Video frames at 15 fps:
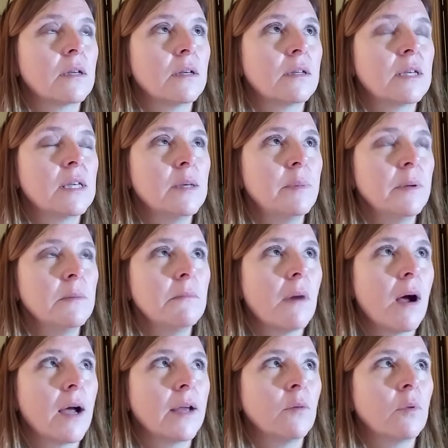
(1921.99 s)
keep in
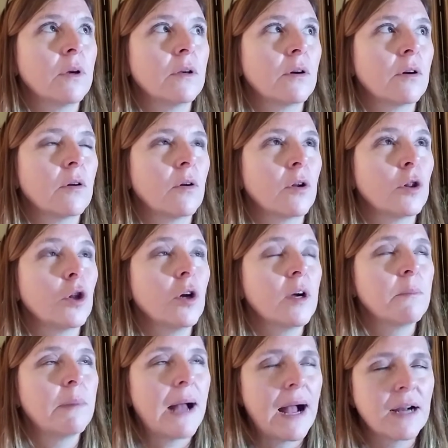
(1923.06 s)
mind what or, or look
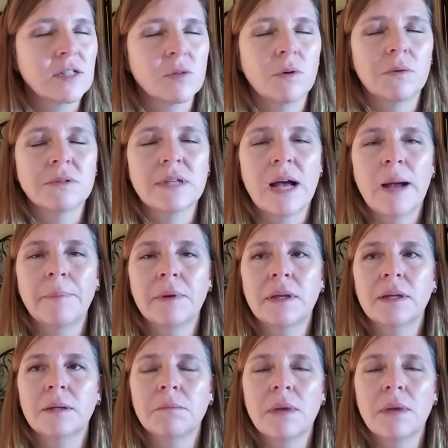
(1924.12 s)
back to what was happening in